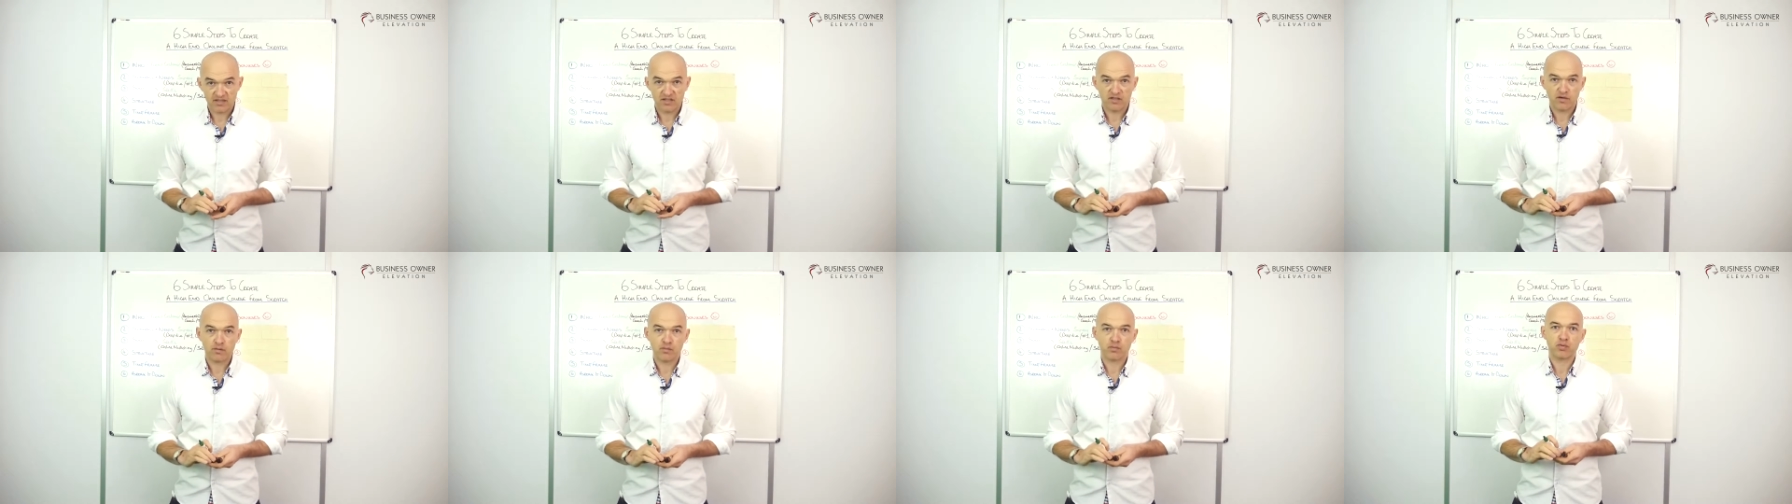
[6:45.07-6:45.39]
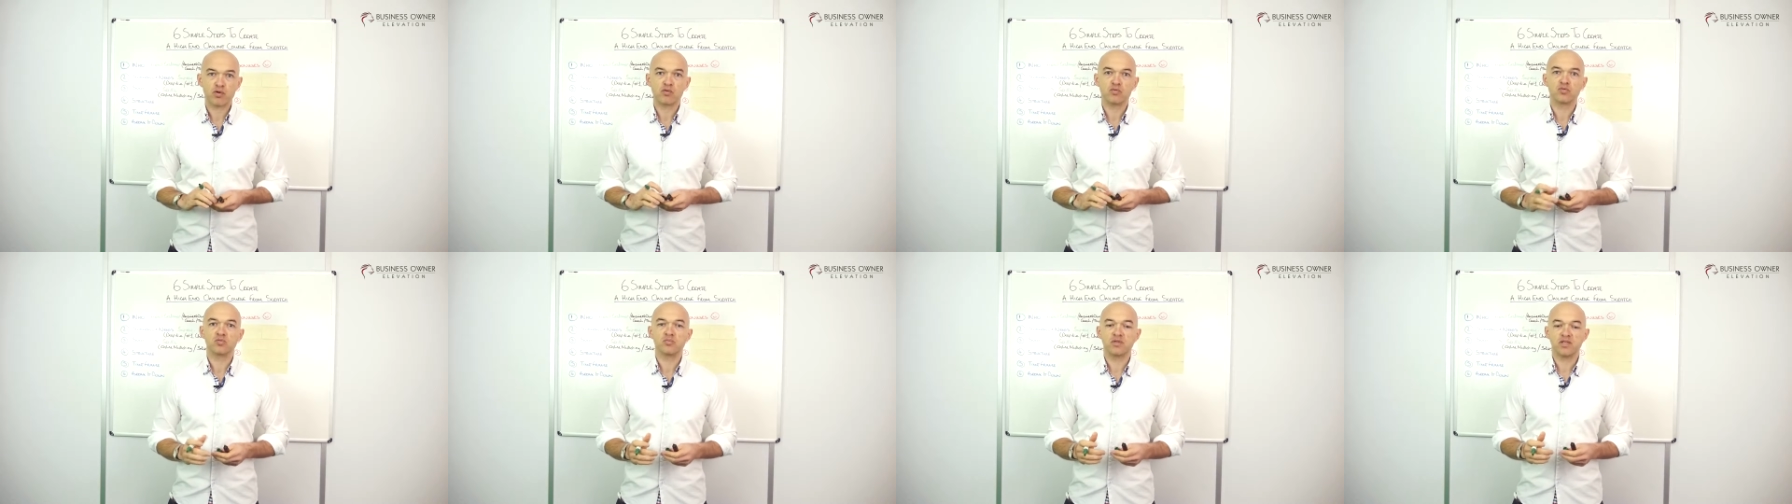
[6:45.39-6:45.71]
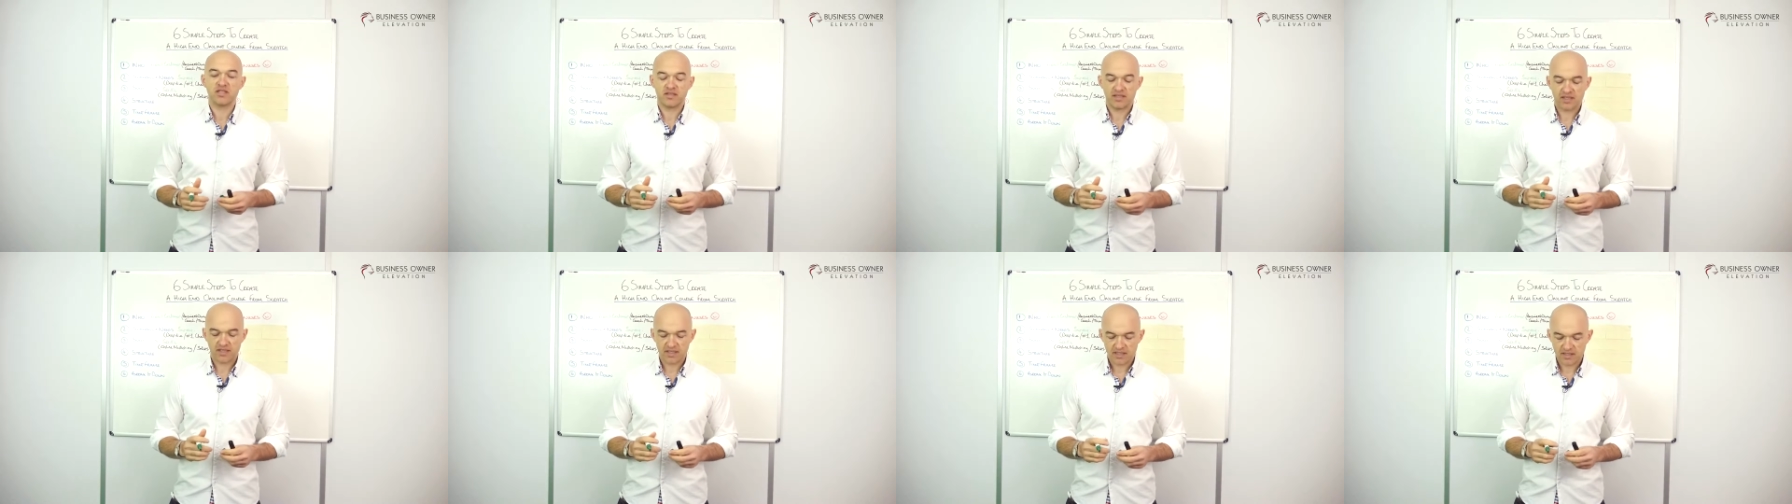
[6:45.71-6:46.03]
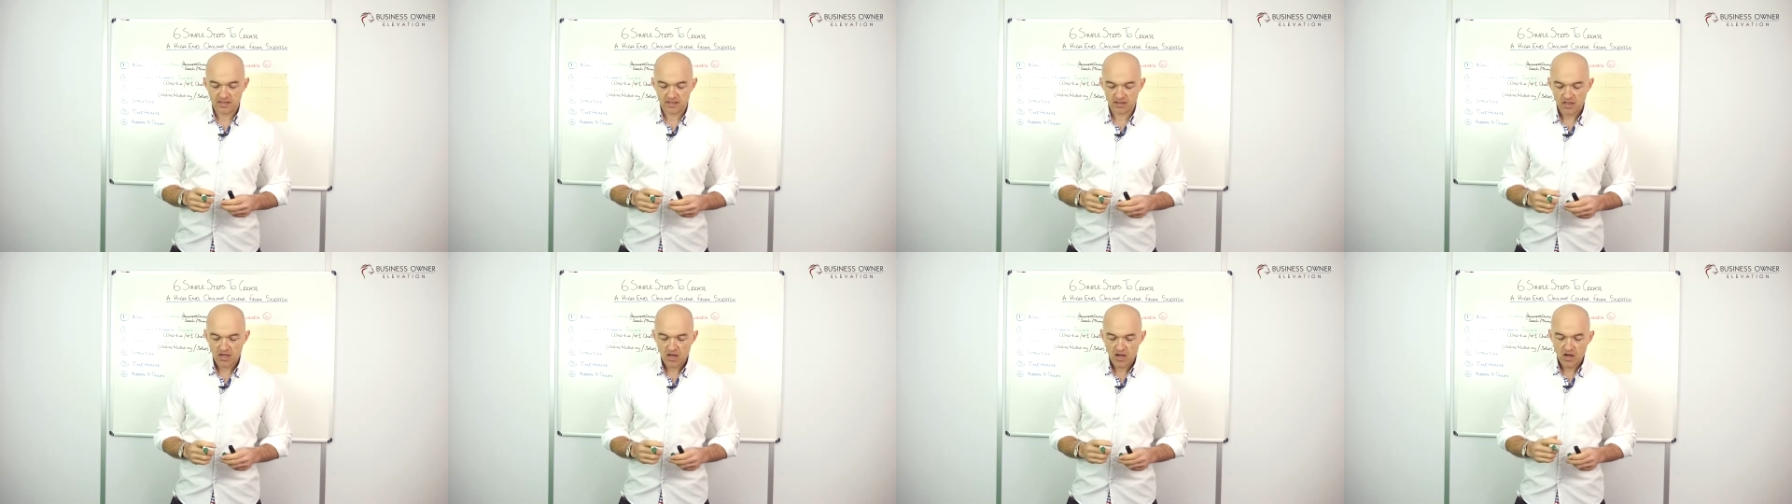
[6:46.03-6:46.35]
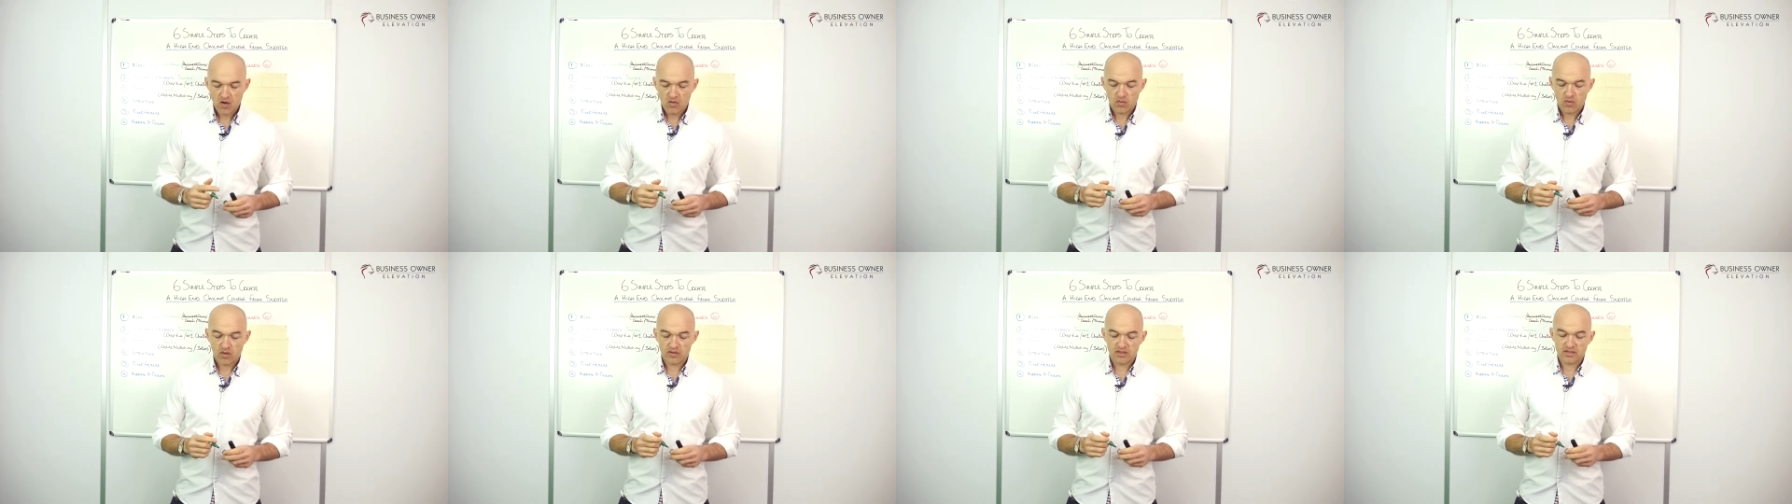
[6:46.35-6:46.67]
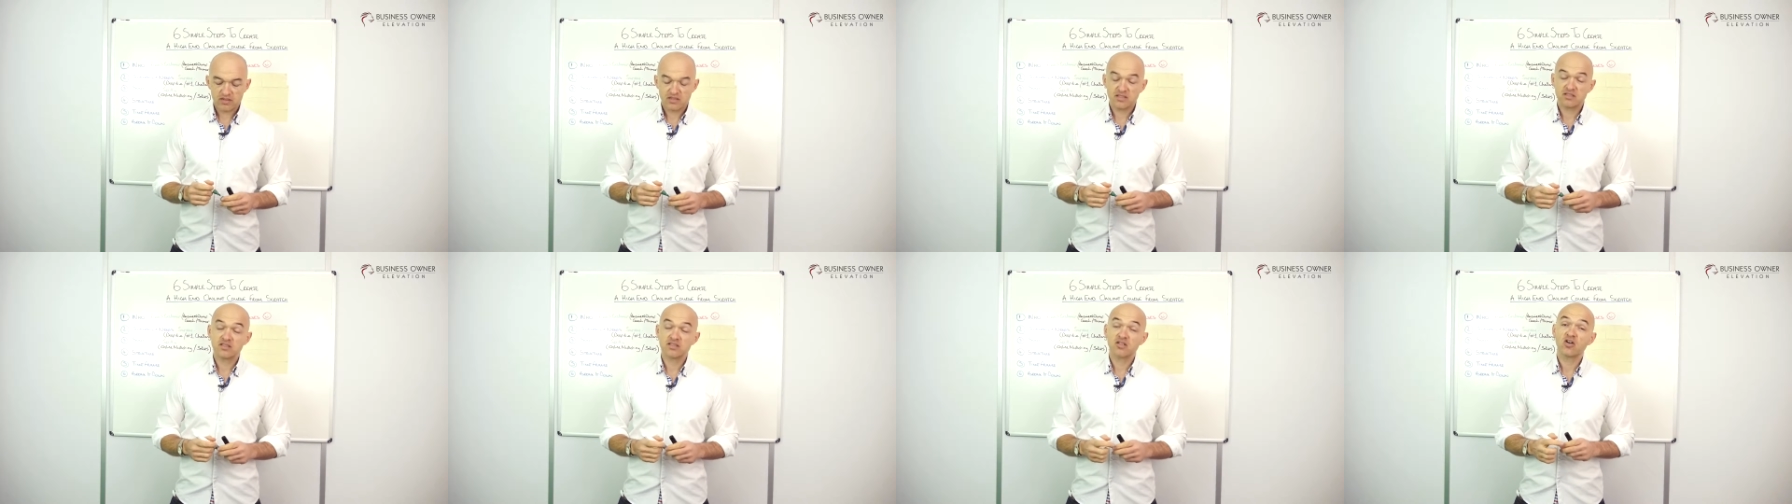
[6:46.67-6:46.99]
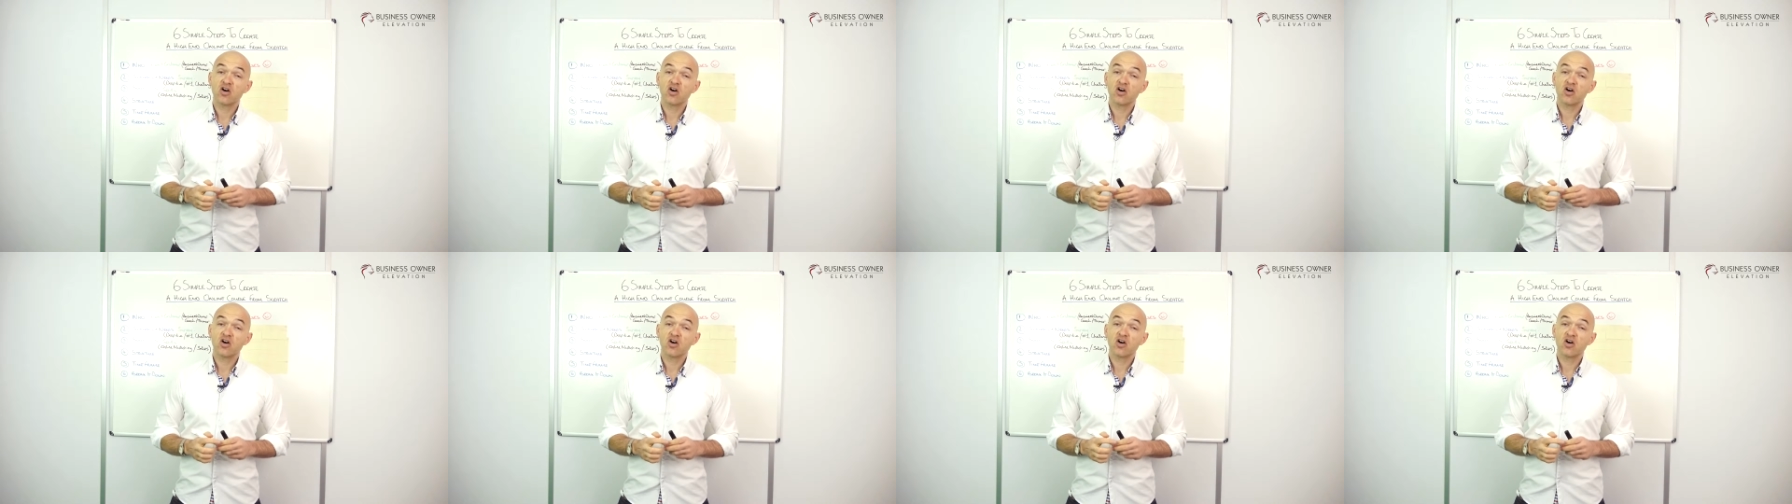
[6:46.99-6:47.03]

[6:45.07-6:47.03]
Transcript: You're probably thinking, well, this is a